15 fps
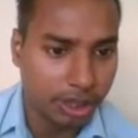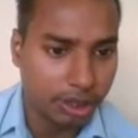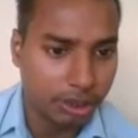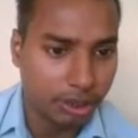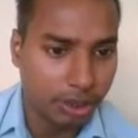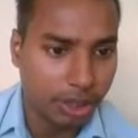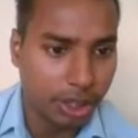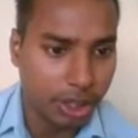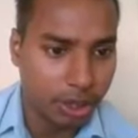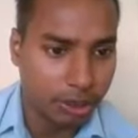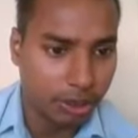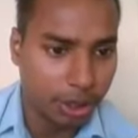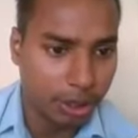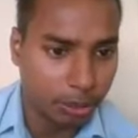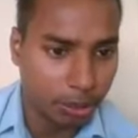are graduate,
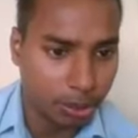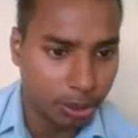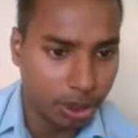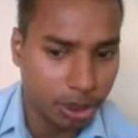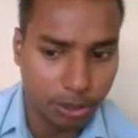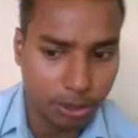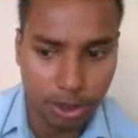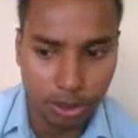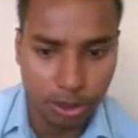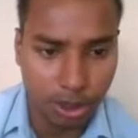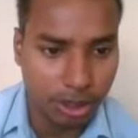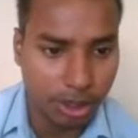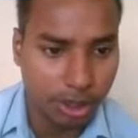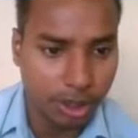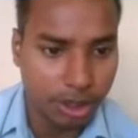postgraduate, or
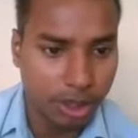others.